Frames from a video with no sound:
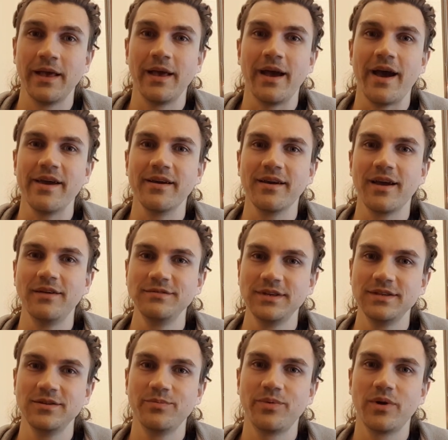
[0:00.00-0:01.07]
I encountered
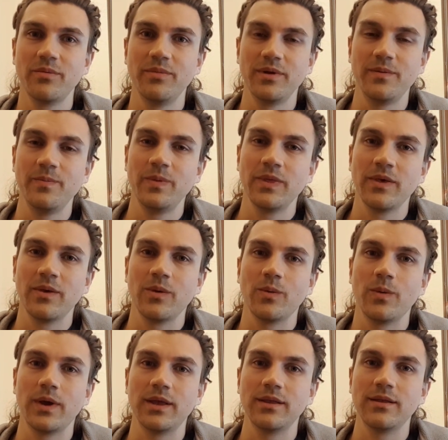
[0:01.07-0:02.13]
a problem
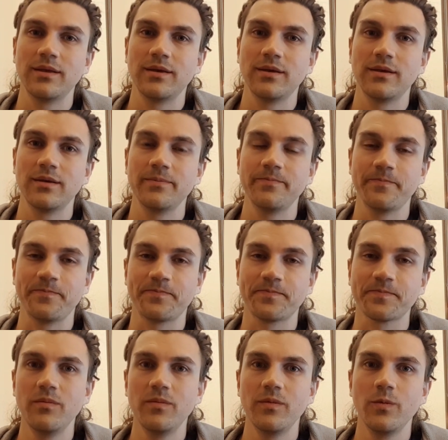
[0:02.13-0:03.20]
when
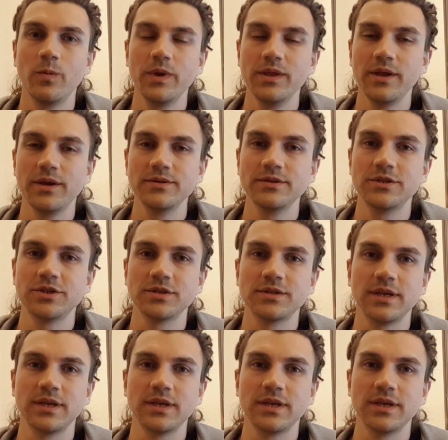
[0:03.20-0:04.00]
Windows just